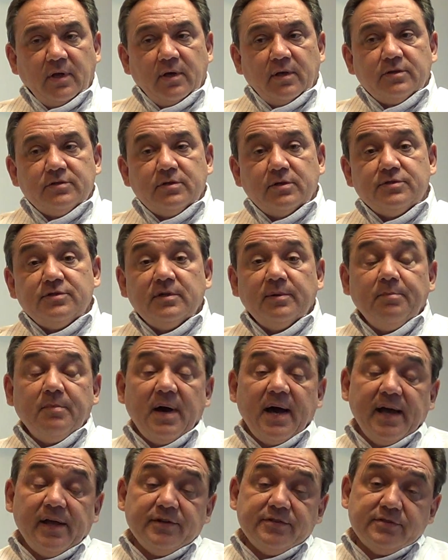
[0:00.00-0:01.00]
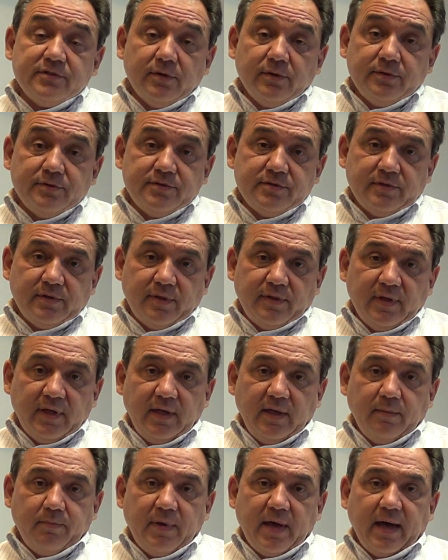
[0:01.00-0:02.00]
So some milestones to
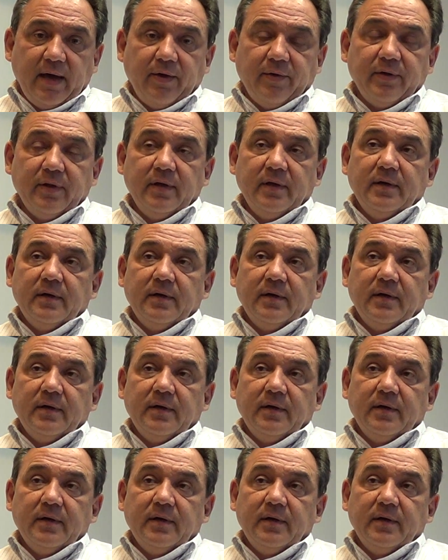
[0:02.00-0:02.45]
think about.